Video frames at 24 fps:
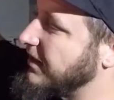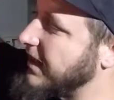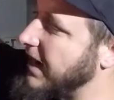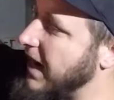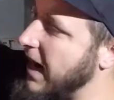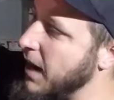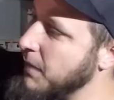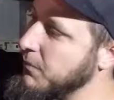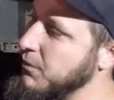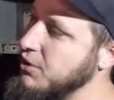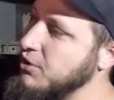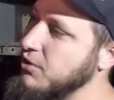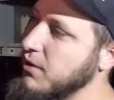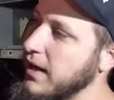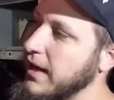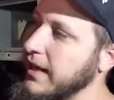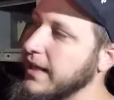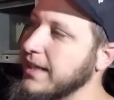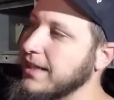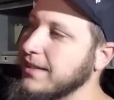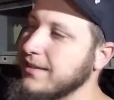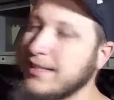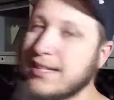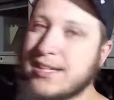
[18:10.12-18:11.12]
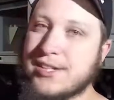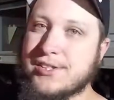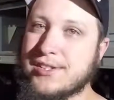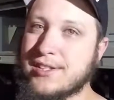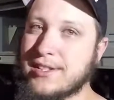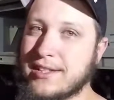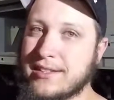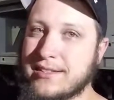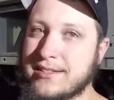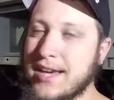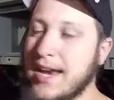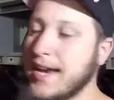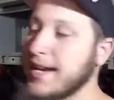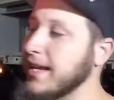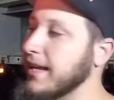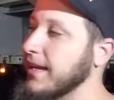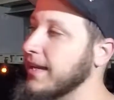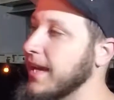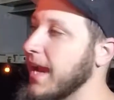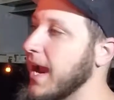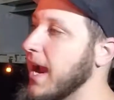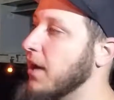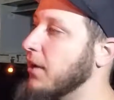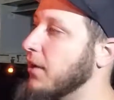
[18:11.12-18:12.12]
I'm just trying to get this taken
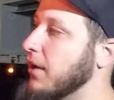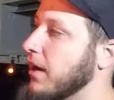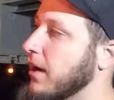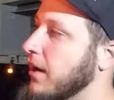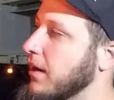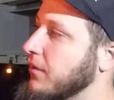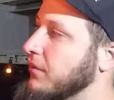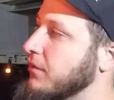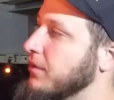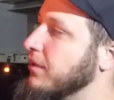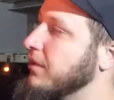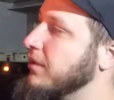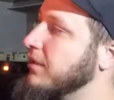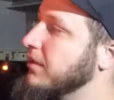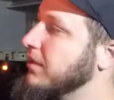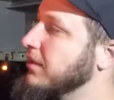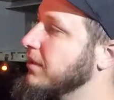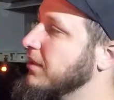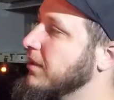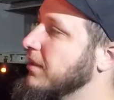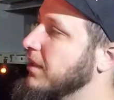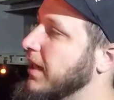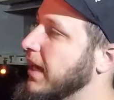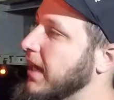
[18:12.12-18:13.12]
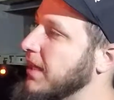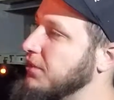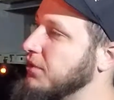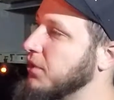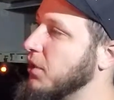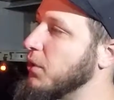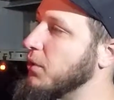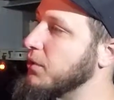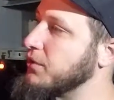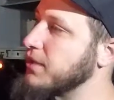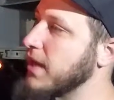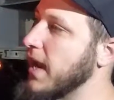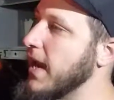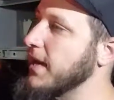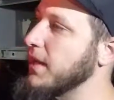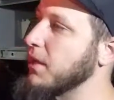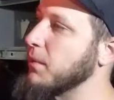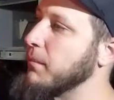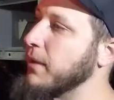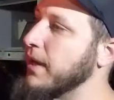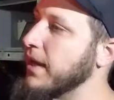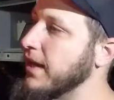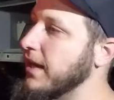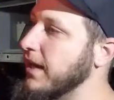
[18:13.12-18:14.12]
care of. It's going to take a
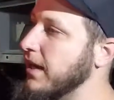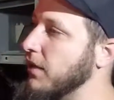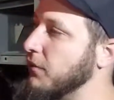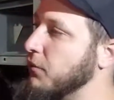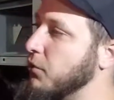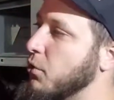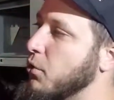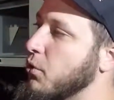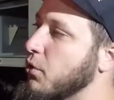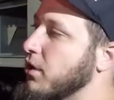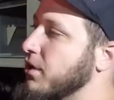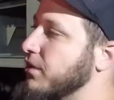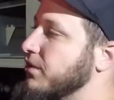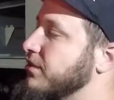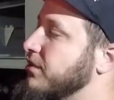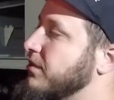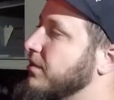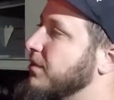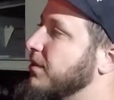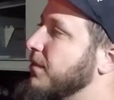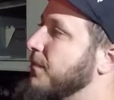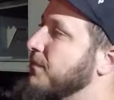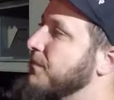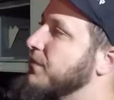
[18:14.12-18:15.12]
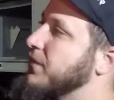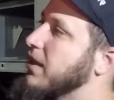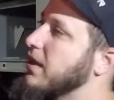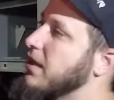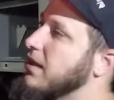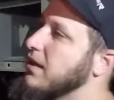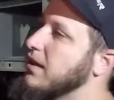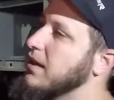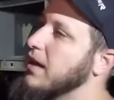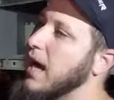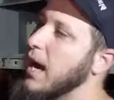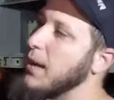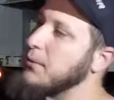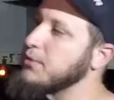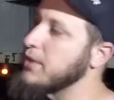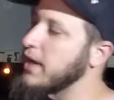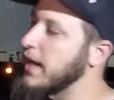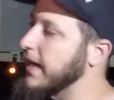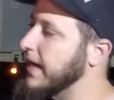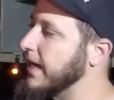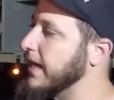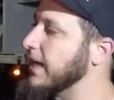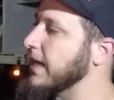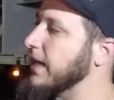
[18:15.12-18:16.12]
minute, of course. I'm
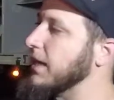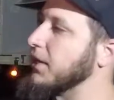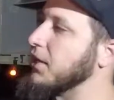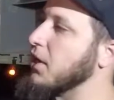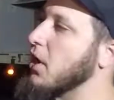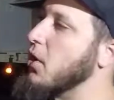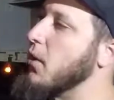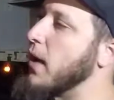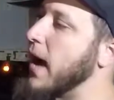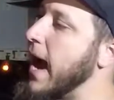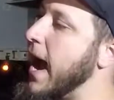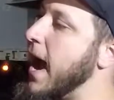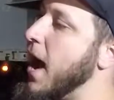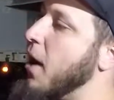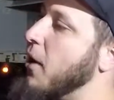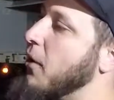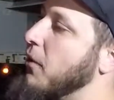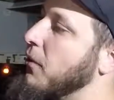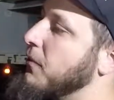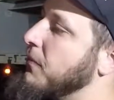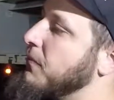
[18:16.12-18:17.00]
trying to get it to go out.